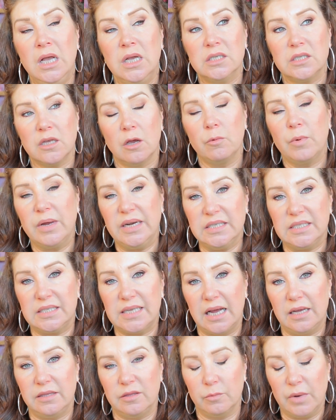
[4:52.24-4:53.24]
So I went and
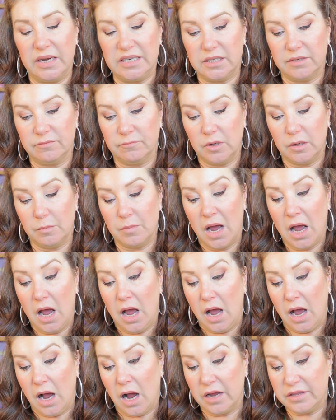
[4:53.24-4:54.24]
sat in the waiting room.
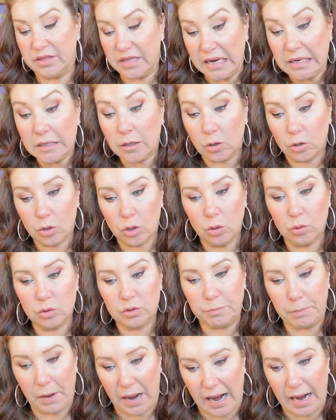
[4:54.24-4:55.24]
I then got
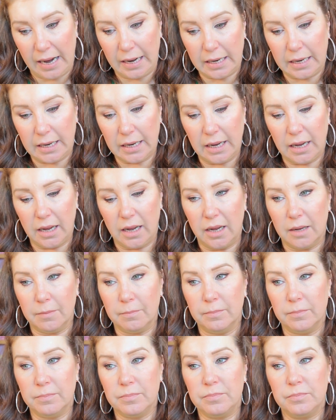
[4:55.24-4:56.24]
called back,
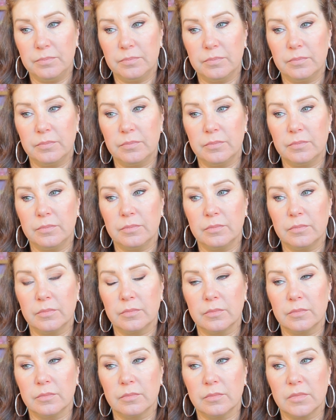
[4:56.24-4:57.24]
um,
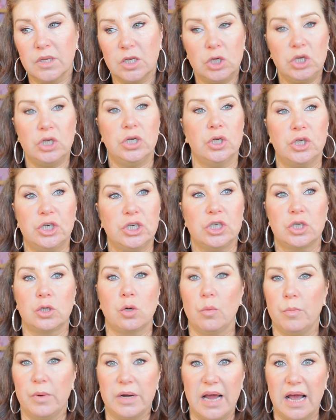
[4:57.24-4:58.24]
you know, she just
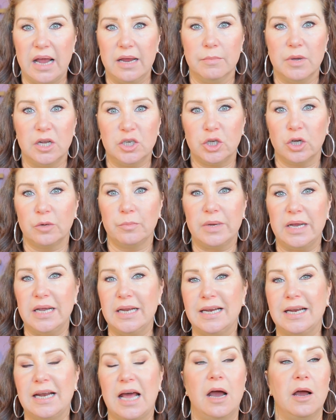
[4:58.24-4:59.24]
called my name and took me
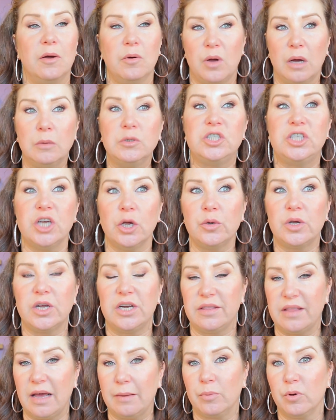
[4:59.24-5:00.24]
in, and I was
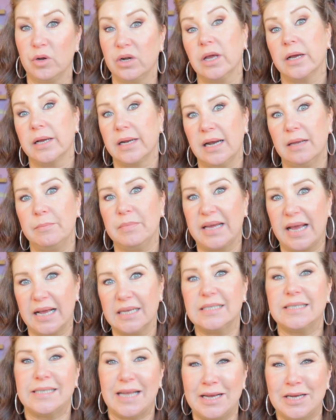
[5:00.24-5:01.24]
joking at that point, like, let me
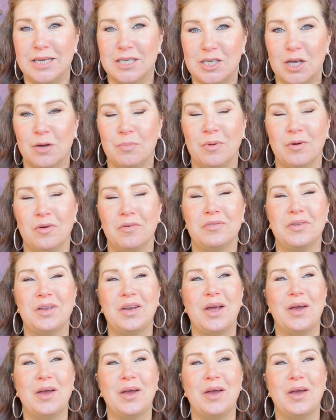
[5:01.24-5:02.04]
guess, take your top off, you